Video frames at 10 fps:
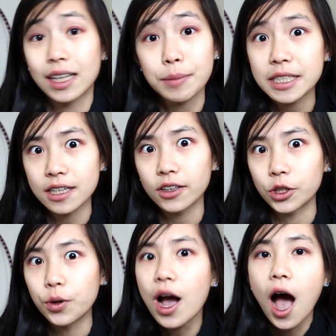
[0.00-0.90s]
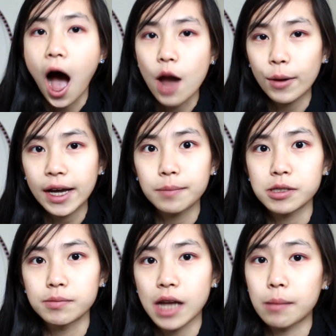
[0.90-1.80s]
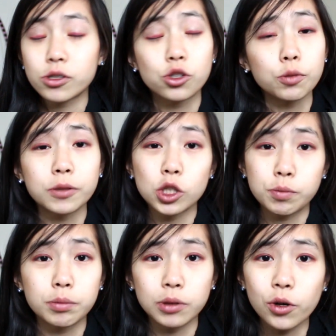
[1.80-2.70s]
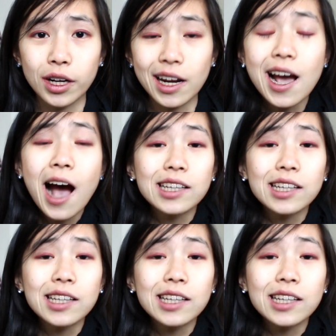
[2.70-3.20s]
Let me tell you, I wake up sometimes super duper bloated.